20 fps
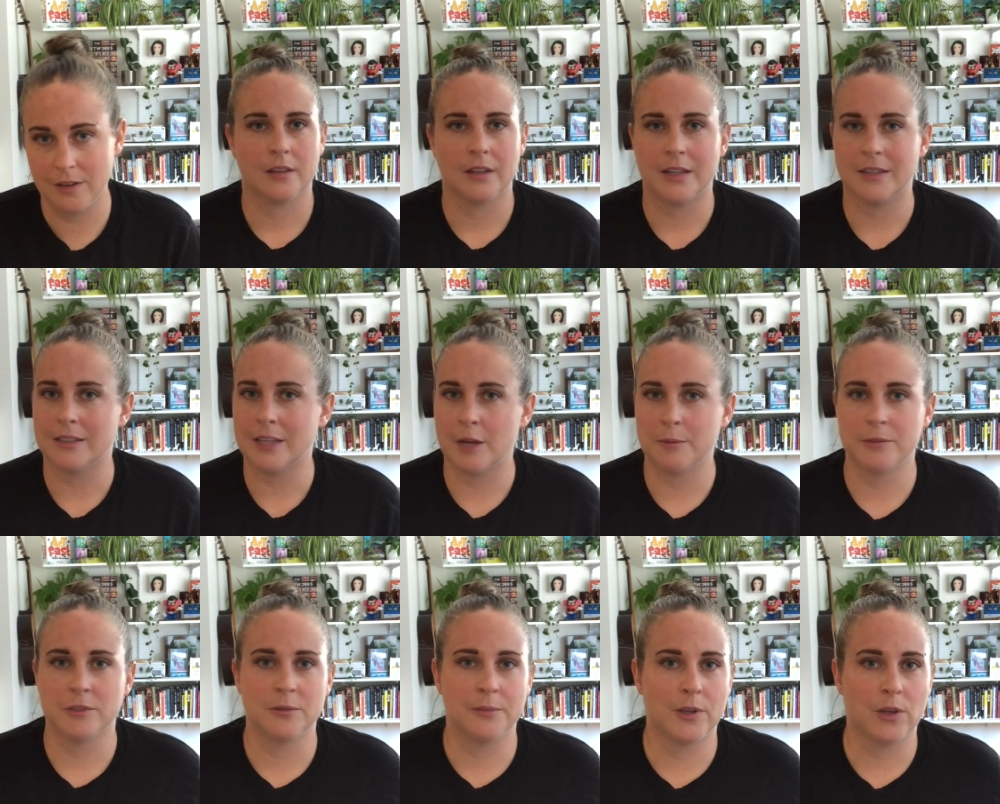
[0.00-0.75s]
That's
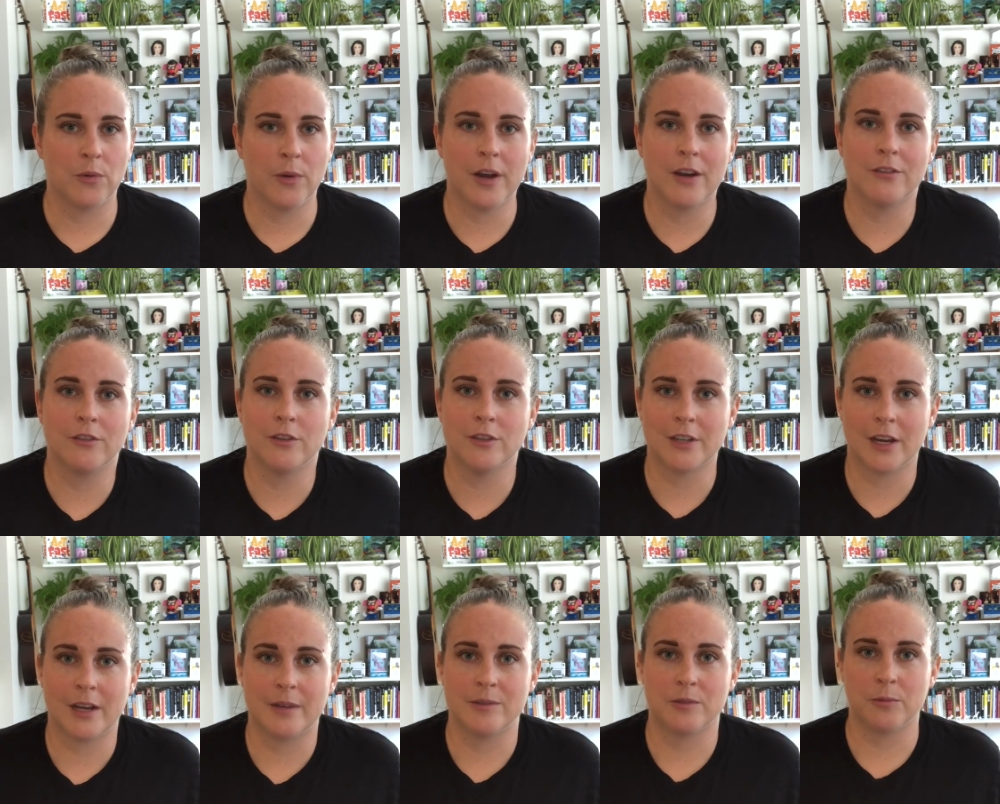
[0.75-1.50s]
happened to me quite a few
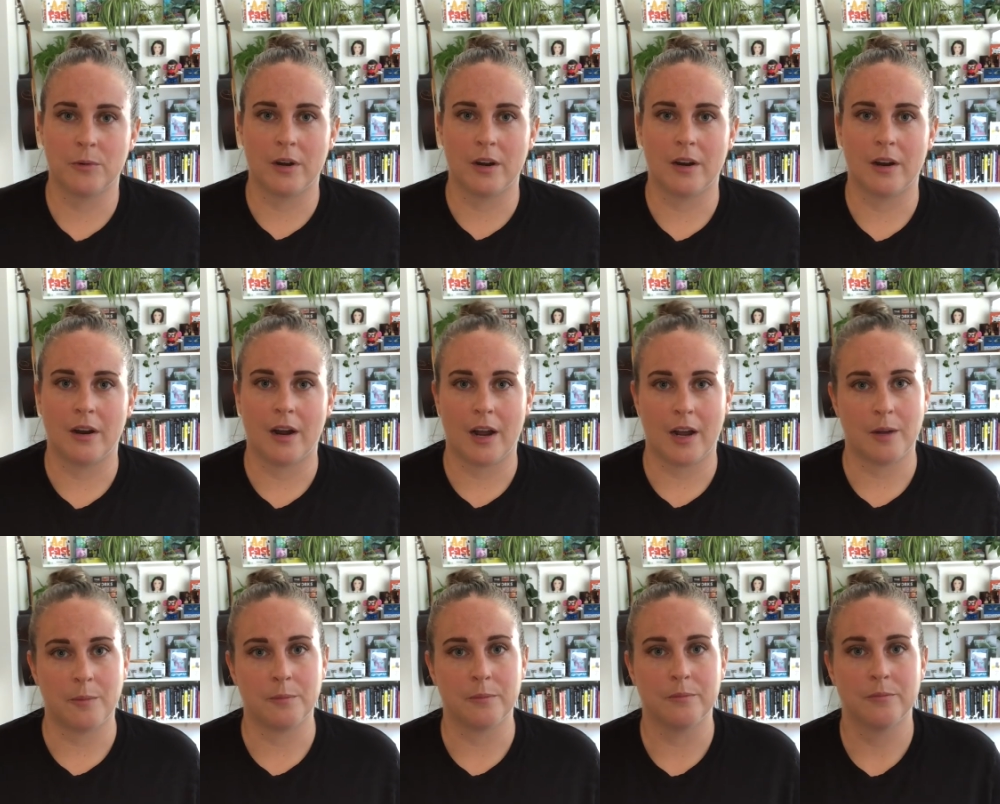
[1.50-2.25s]
times where
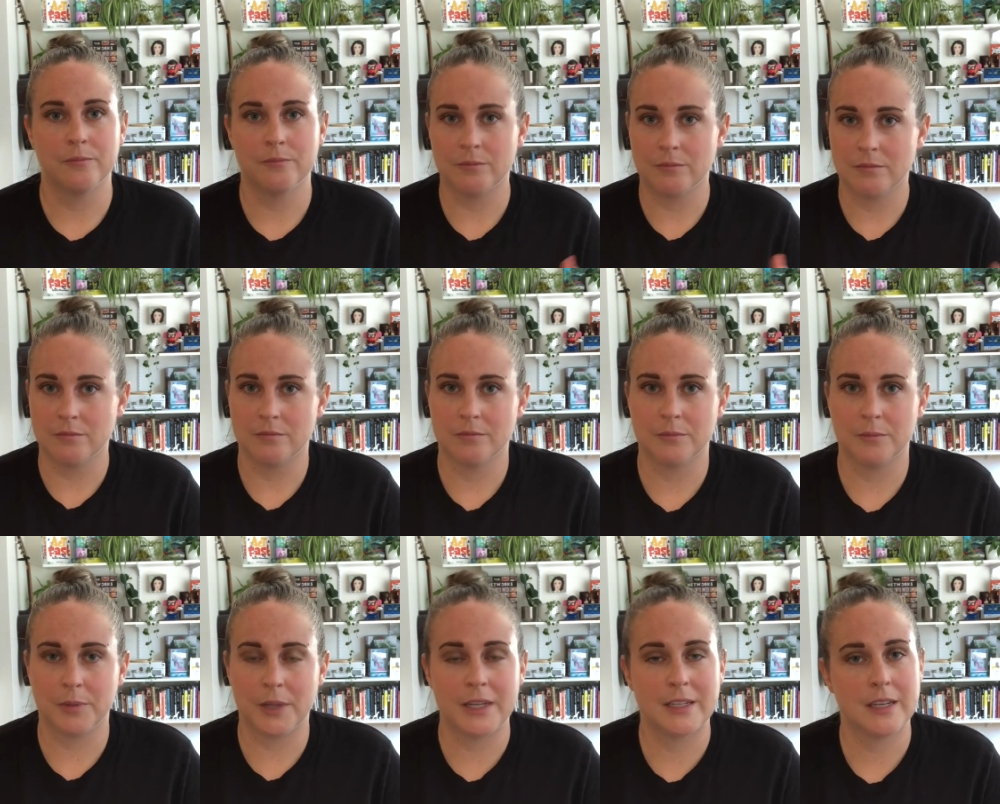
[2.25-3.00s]
I'm
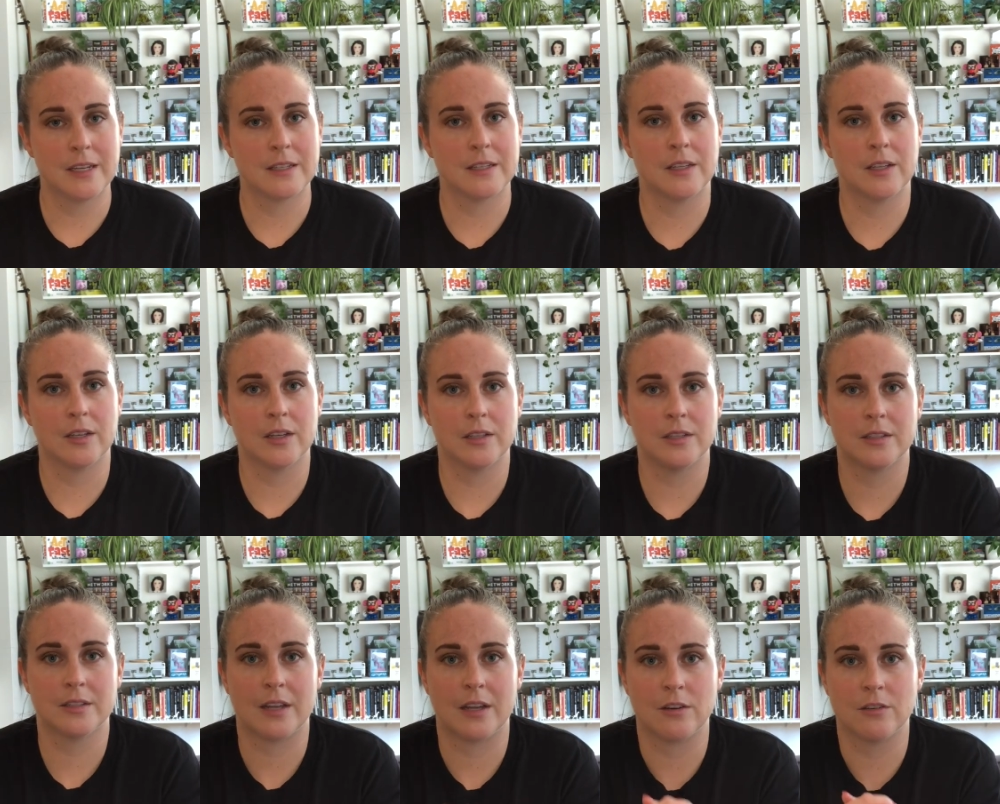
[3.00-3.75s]
playtesting a
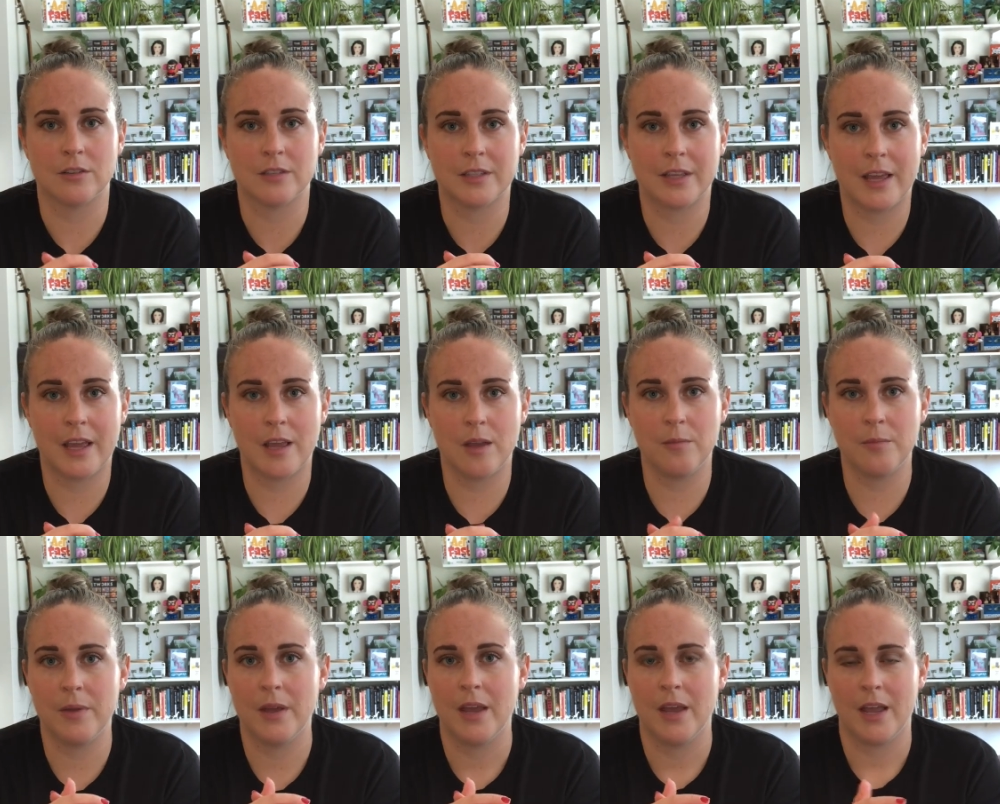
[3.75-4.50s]
designer's
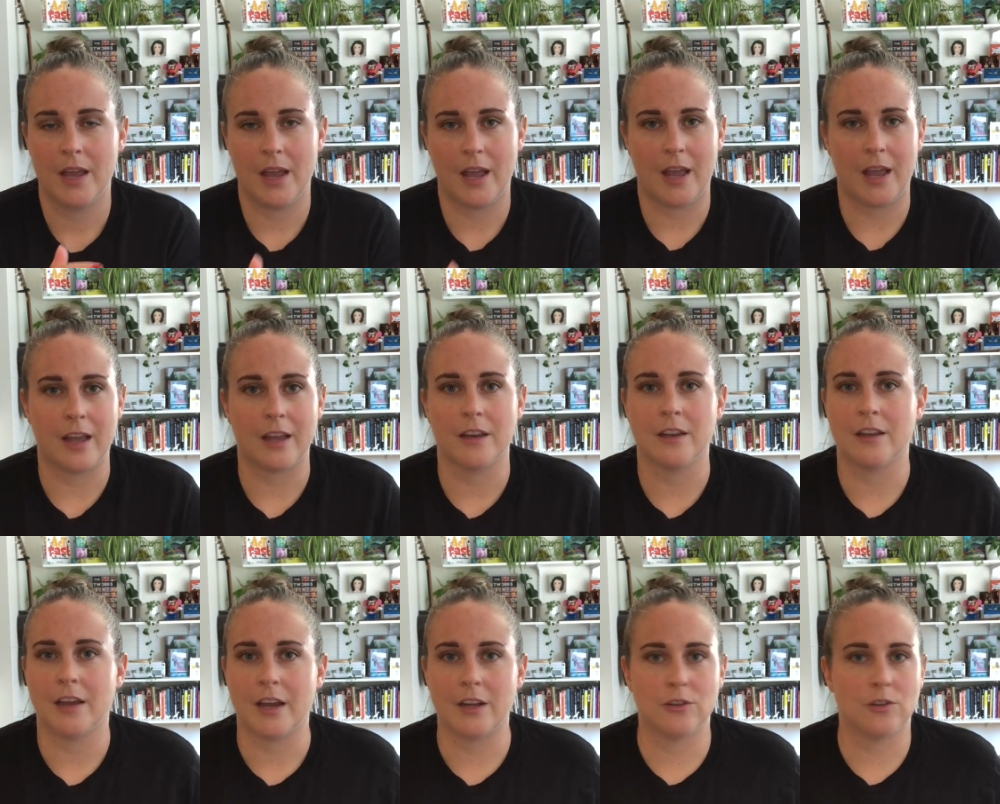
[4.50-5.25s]
game
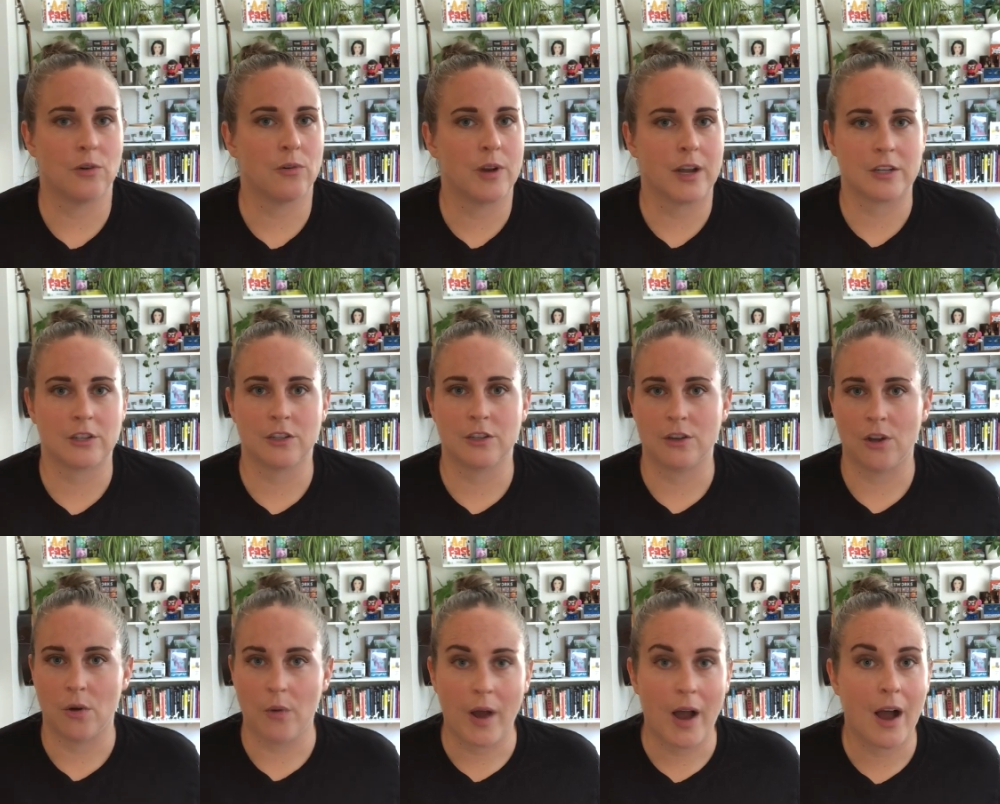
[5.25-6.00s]
and I don't actually
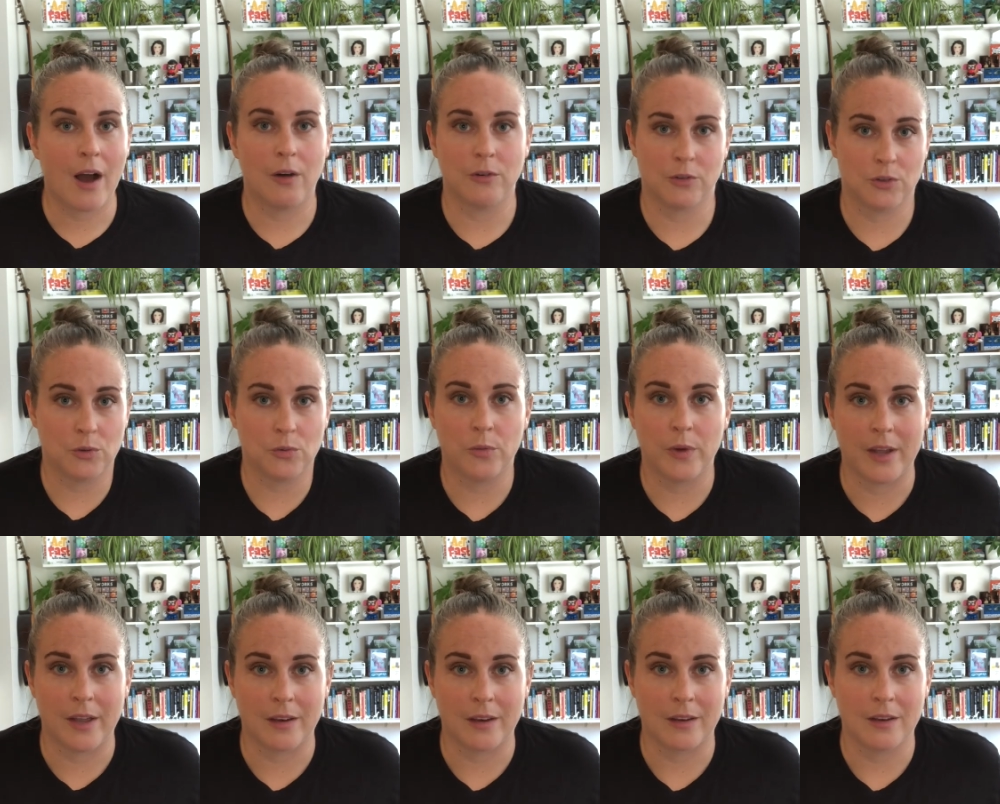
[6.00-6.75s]
know how to
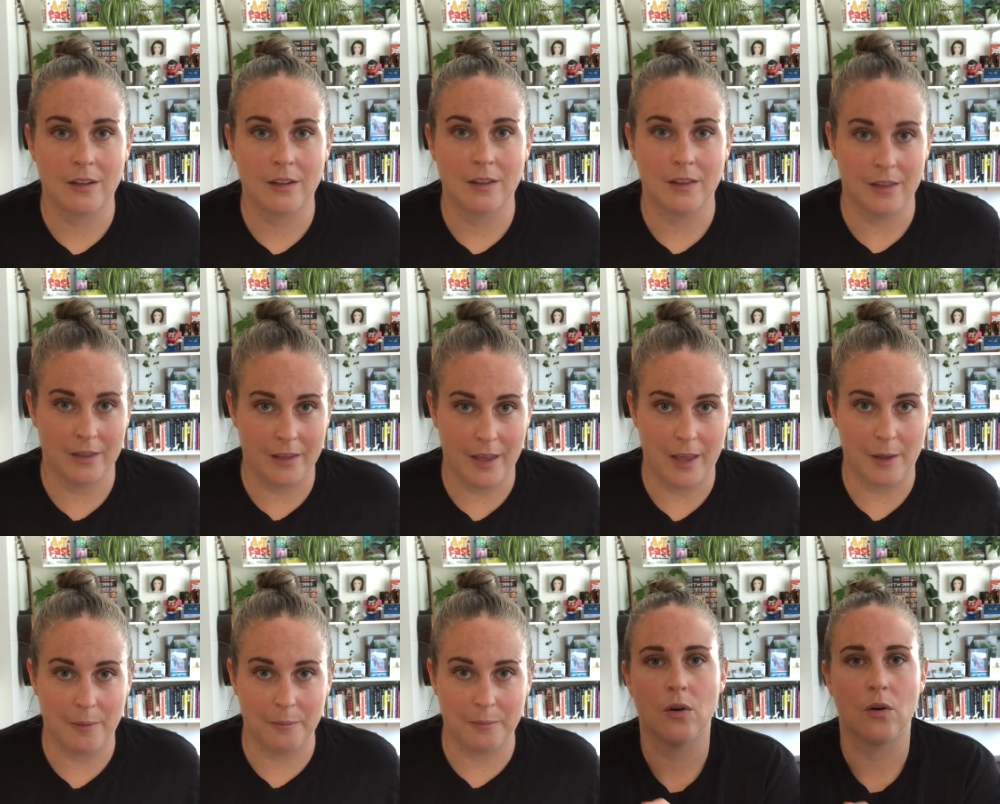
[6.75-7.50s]
win the
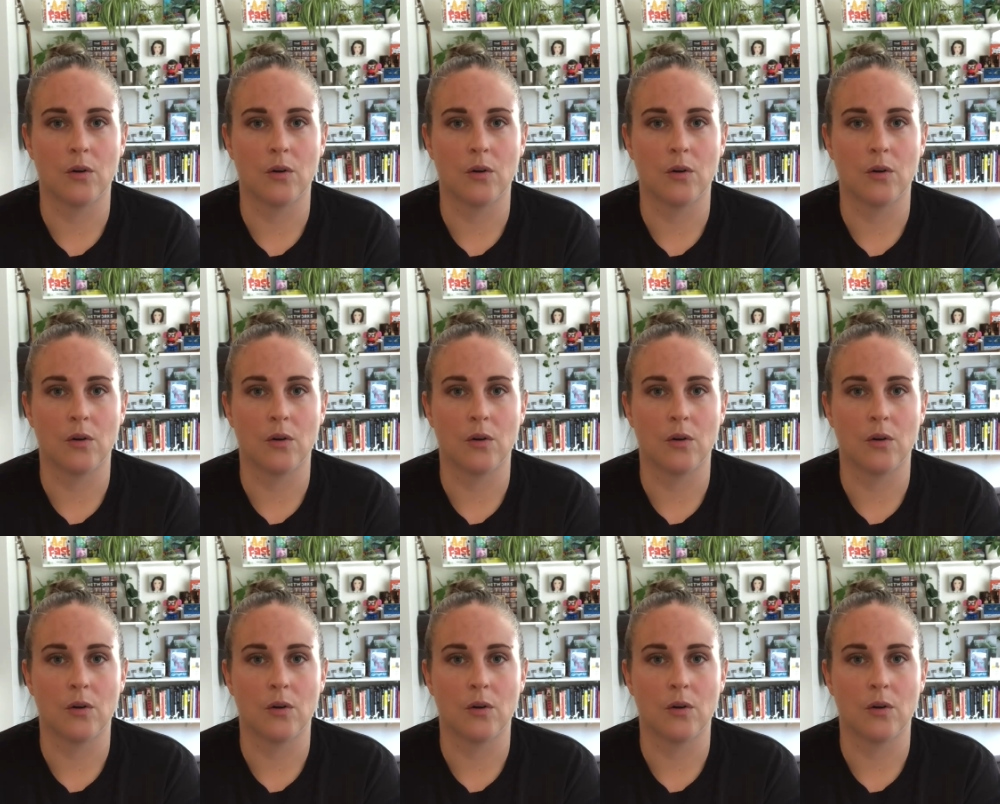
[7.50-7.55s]
game.